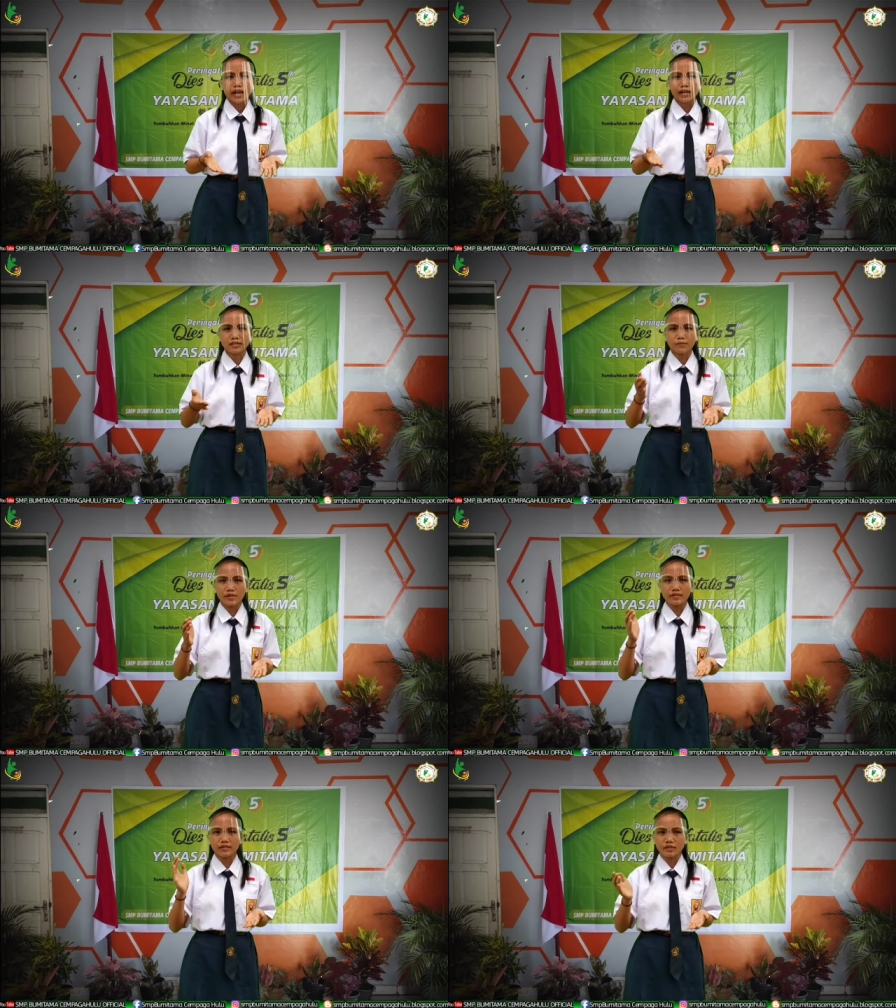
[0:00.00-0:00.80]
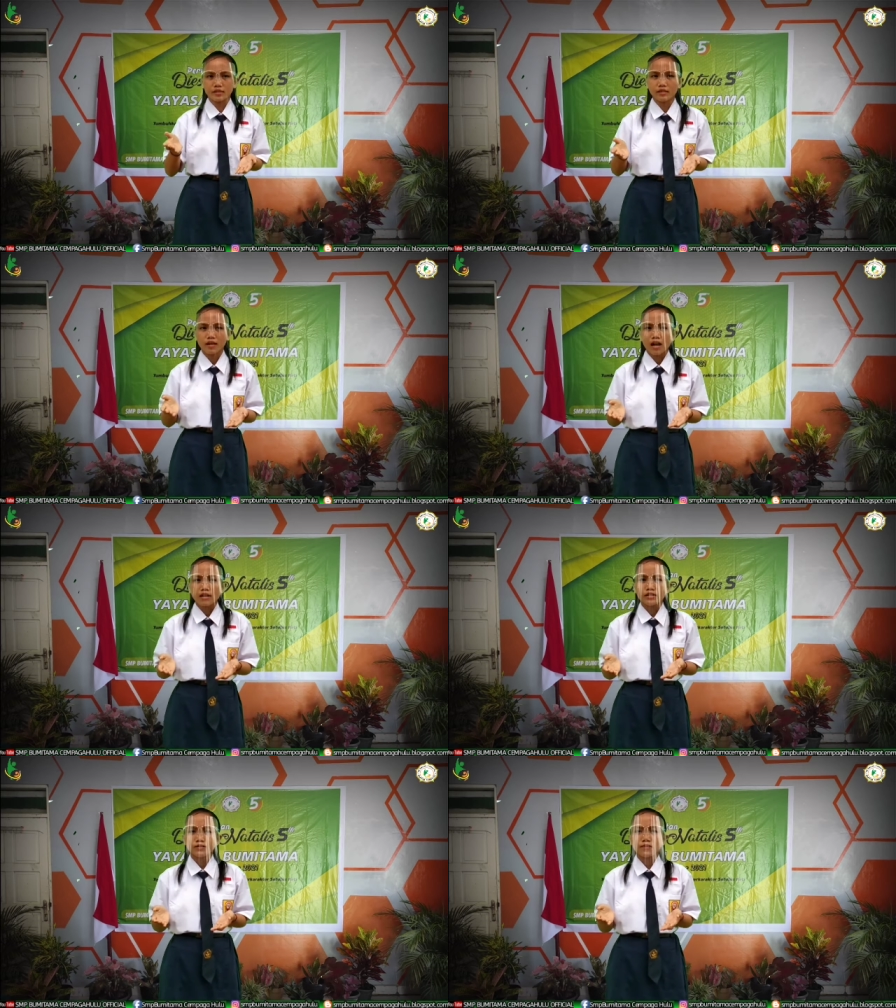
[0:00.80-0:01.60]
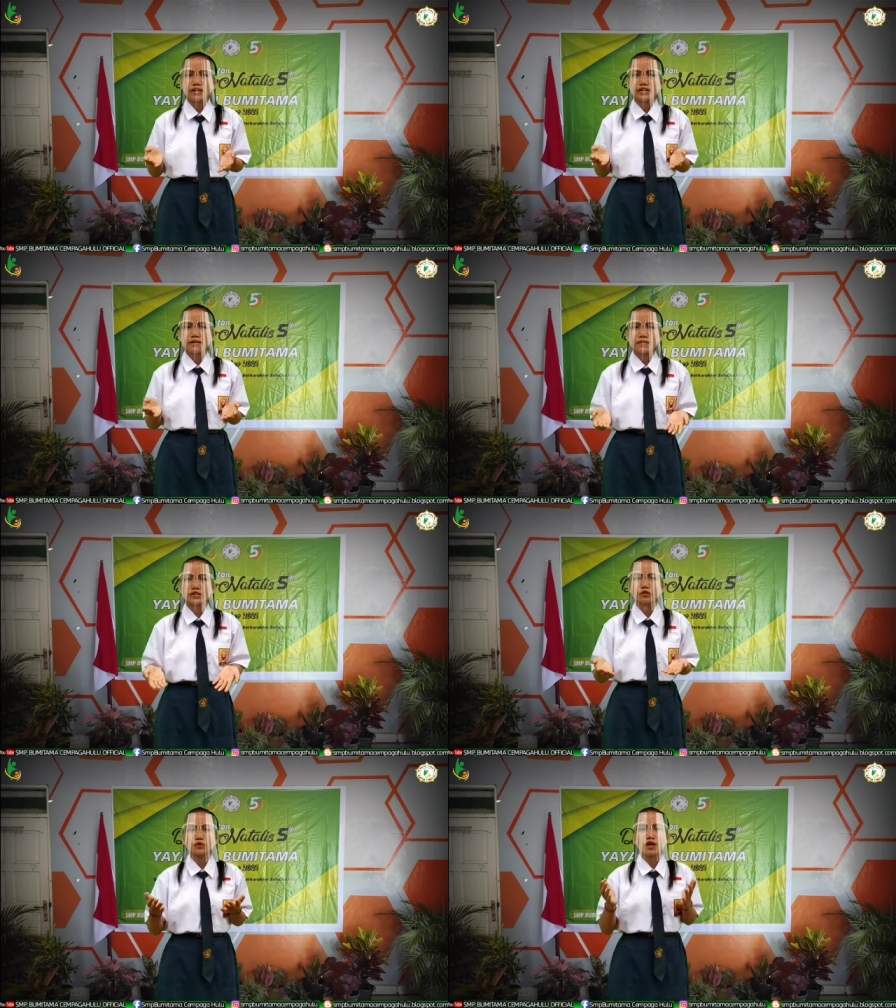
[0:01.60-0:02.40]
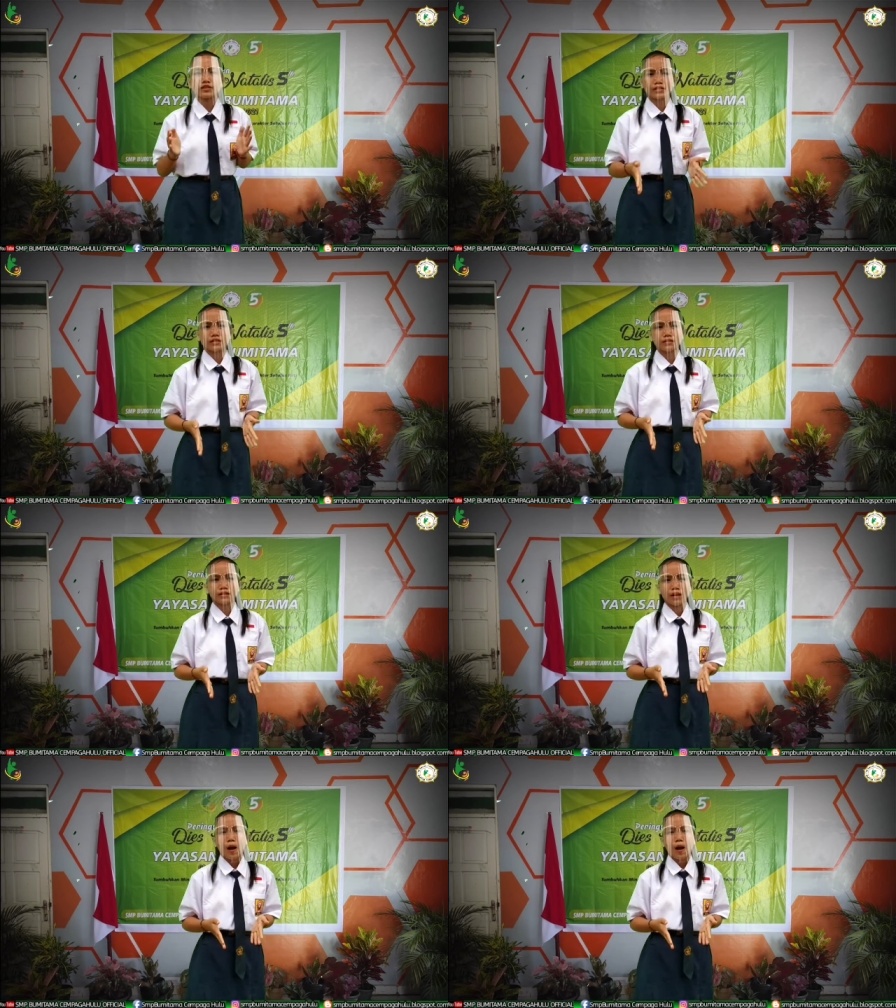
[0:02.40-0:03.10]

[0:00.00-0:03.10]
especially this pandemic situation.